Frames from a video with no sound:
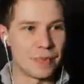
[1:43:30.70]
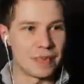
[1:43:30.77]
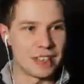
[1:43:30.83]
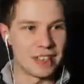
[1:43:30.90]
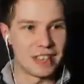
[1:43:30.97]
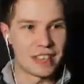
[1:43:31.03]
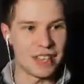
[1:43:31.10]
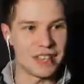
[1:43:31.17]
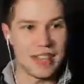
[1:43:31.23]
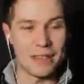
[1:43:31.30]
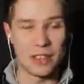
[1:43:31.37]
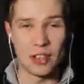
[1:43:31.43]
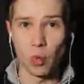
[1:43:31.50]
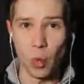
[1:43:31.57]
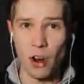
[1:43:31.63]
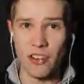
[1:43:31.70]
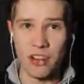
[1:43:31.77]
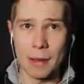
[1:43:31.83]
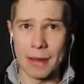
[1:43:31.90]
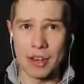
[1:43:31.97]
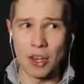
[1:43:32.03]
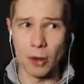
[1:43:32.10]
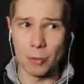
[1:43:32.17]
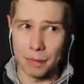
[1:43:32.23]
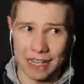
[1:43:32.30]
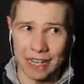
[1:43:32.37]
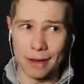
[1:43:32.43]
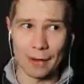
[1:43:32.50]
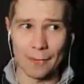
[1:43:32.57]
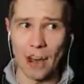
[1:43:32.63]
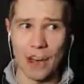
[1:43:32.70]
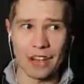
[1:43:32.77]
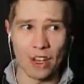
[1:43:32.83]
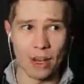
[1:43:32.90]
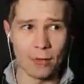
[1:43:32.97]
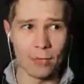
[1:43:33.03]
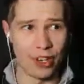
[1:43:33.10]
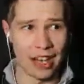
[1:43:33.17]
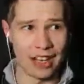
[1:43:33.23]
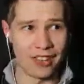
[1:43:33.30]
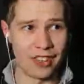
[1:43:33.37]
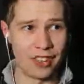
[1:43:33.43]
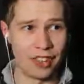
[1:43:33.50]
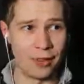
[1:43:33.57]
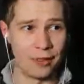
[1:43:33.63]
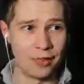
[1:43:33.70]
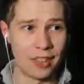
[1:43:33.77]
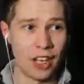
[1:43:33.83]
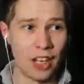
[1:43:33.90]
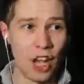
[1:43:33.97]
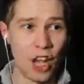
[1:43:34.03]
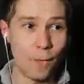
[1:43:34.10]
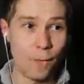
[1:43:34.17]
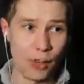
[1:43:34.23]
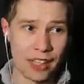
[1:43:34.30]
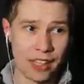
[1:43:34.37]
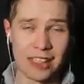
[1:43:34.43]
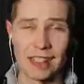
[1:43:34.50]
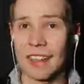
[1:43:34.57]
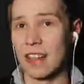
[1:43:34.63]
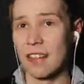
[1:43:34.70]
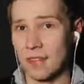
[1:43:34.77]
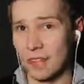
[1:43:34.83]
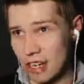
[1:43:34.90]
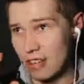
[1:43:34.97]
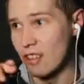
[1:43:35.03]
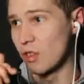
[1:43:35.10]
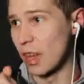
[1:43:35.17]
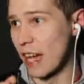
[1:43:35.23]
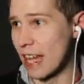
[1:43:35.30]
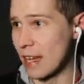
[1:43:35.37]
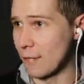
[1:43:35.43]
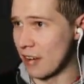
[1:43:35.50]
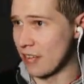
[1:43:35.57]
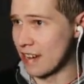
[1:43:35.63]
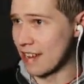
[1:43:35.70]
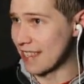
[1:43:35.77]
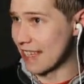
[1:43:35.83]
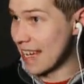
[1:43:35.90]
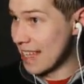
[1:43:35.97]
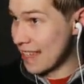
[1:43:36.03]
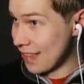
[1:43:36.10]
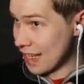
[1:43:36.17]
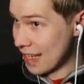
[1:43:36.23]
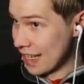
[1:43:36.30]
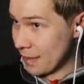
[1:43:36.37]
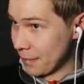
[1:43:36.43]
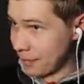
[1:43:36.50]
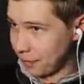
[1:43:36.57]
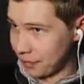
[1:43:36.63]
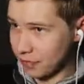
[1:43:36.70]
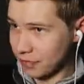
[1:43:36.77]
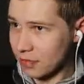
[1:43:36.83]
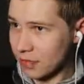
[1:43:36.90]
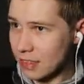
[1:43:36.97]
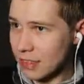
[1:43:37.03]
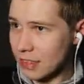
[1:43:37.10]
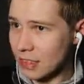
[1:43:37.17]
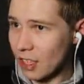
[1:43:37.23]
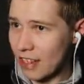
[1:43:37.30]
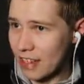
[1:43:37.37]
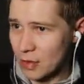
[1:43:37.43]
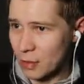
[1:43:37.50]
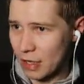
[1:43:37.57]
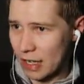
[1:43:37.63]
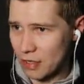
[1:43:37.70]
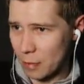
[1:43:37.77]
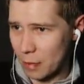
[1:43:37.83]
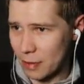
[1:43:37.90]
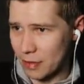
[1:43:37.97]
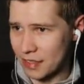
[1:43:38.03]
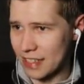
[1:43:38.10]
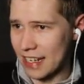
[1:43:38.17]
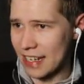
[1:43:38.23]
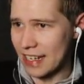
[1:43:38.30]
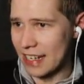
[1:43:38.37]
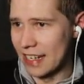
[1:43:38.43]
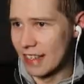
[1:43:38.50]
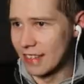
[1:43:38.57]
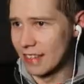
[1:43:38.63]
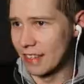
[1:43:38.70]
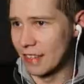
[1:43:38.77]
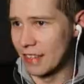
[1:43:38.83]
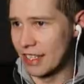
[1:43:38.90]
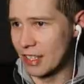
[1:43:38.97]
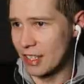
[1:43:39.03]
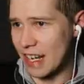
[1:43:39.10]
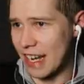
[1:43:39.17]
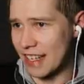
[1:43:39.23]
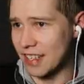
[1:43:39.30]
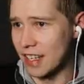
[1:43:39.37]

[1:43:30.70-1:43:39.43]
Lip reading: doesn't have to worry about not being able to find an object, you know. Hopefully there is a variant in there. Alright, so what else are people saying in the chat?